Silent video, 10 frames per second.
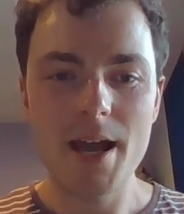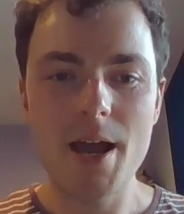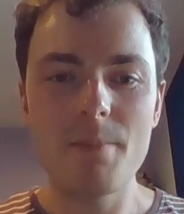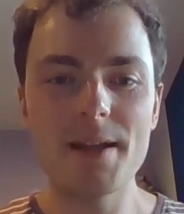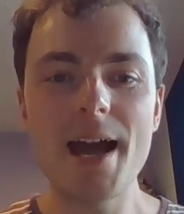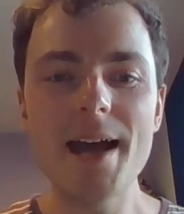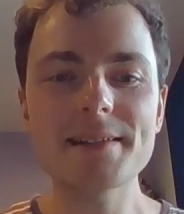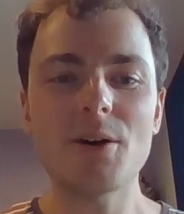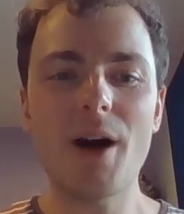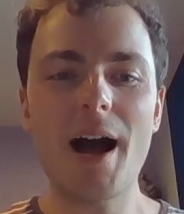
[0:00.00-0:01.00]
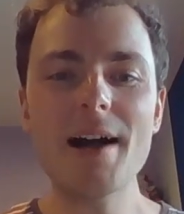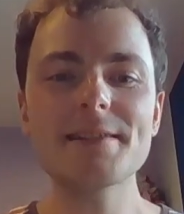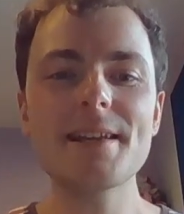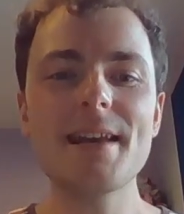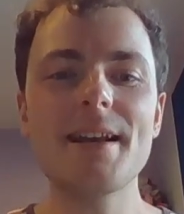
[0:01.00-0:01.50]
But yet,
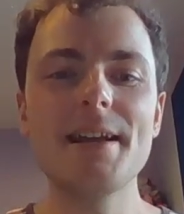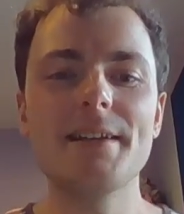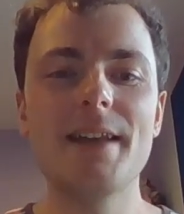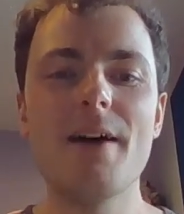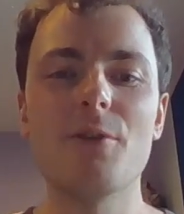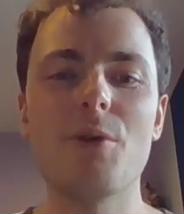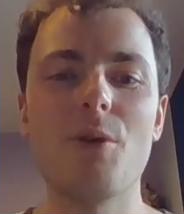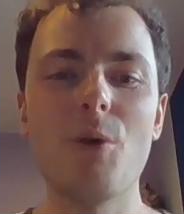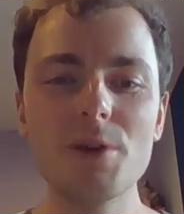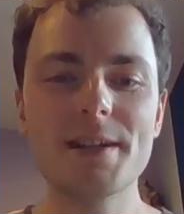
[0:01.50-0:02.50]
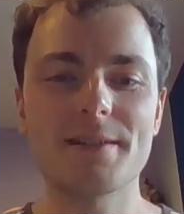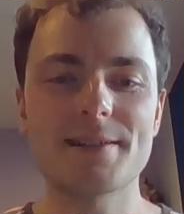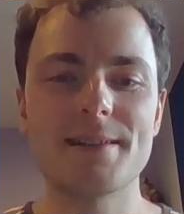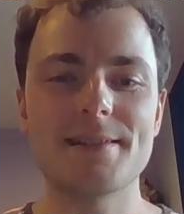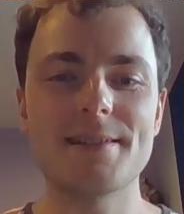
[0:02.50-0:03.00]
at the elite level,
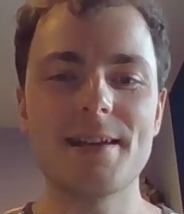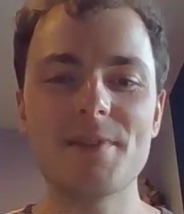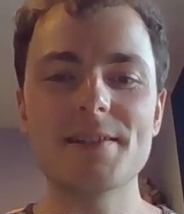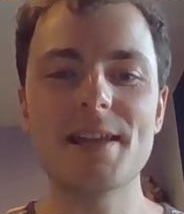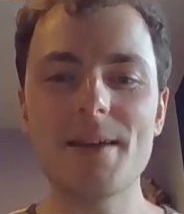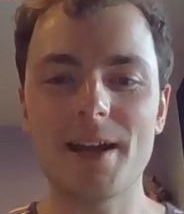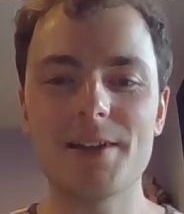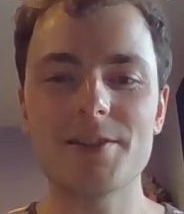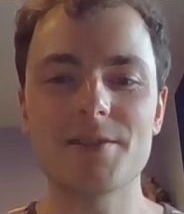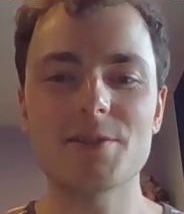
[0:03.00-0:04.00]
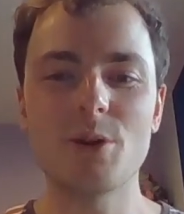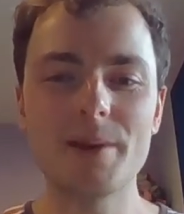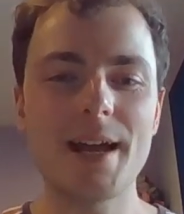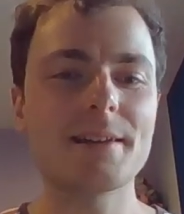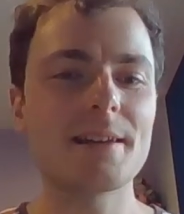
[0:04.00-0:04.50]
audiences seem the same nations
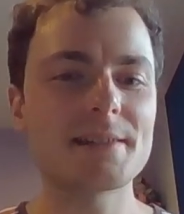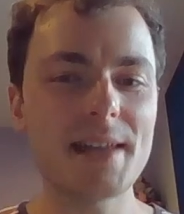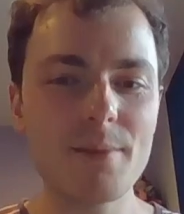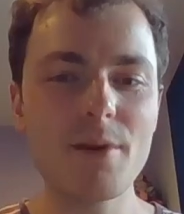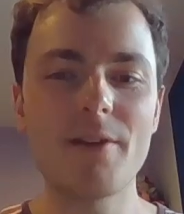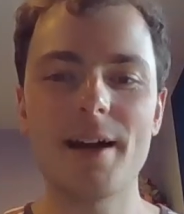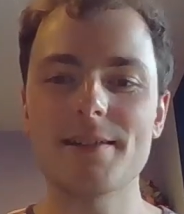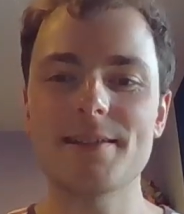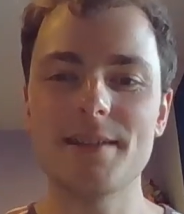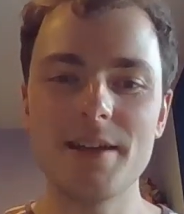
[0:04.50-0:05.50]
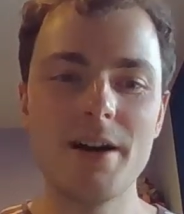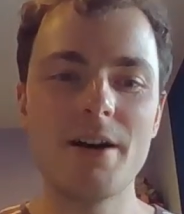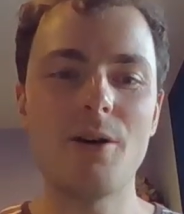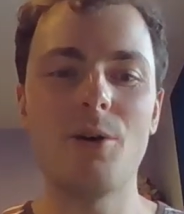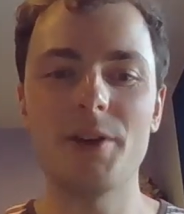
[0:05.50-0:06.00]
dominate the same events
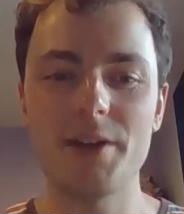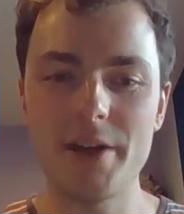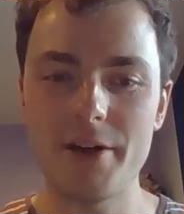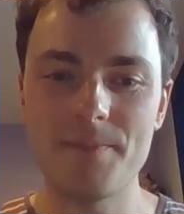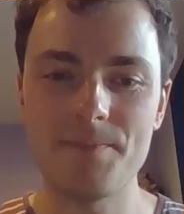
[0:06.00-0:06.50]
year on year.